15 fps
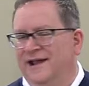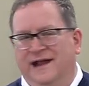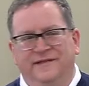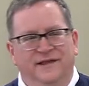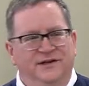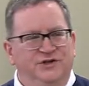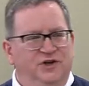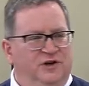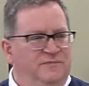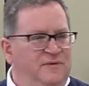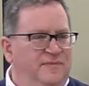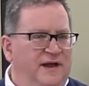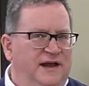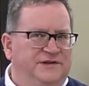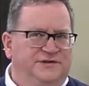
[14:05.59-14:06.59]
and they shouldn't be
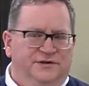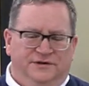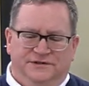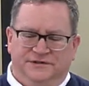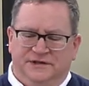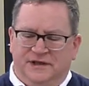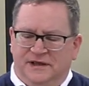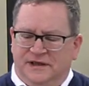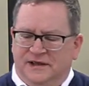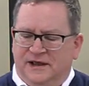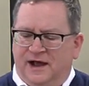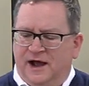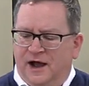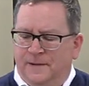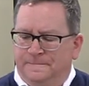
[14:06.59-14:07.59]
pastors.
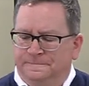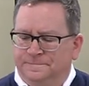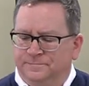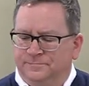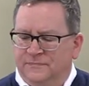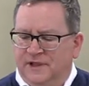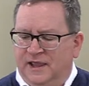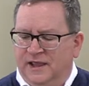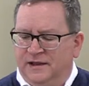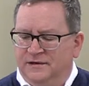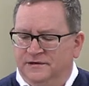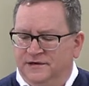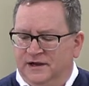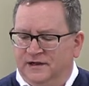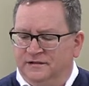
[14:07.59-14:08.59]

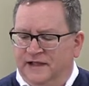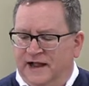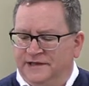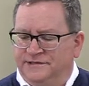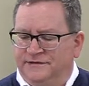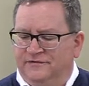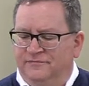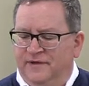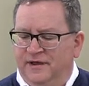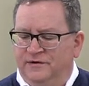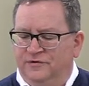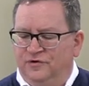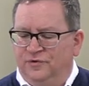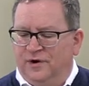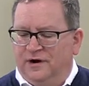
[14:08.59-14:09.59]
And lots of
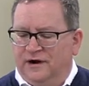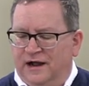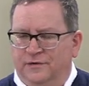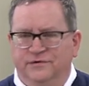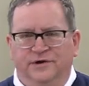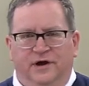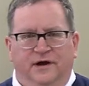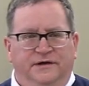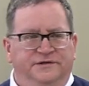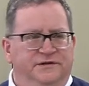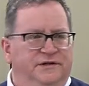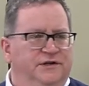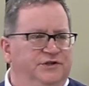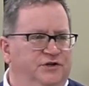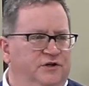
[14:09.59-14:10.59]
men who are hound dogs,
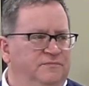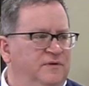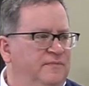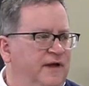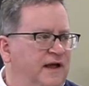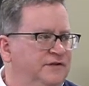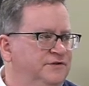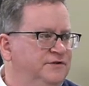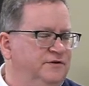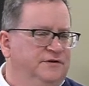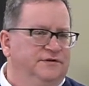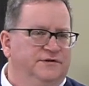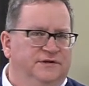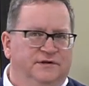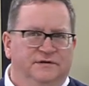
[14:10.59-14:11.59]
and they shouldn't be pastors.